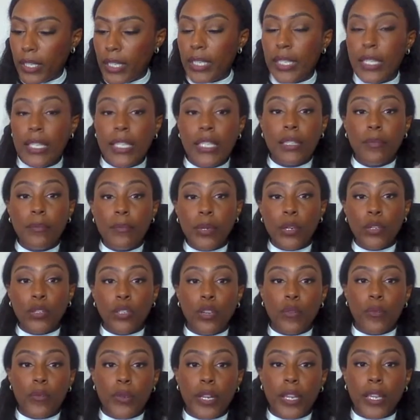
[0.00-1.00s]
it is a
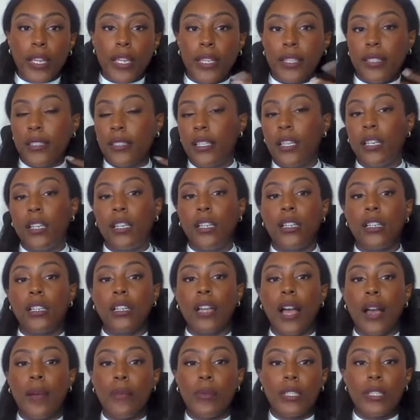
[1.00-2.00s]
BOLO brand,
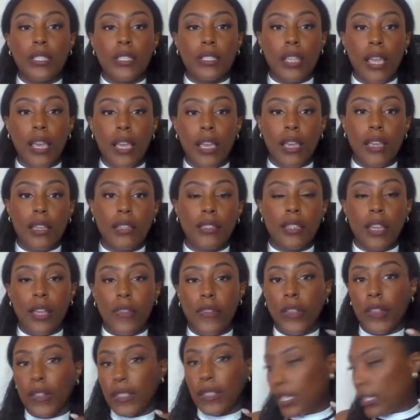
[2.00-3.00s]
I would say,
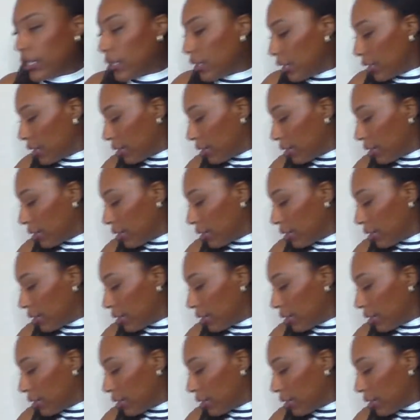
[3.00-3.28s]
nonetheless.